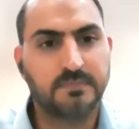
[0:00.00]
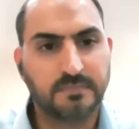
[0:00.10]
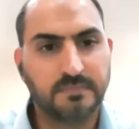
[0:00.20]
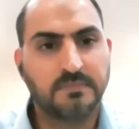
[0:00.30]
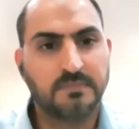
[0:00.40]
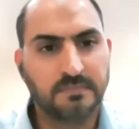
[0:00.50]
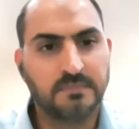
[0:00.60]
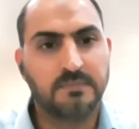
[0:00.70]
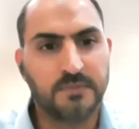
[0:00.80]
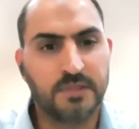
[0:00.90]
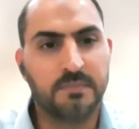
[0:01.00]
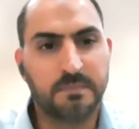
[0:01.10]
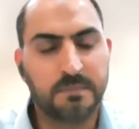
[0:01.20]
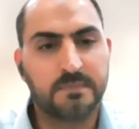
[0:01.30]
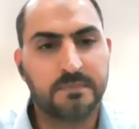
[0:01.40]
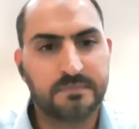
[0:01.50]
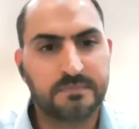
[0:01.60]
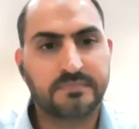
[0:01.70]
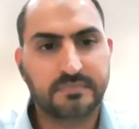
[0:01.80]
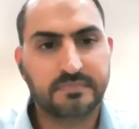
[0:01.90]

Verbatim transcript: In fact, sometimes yeah.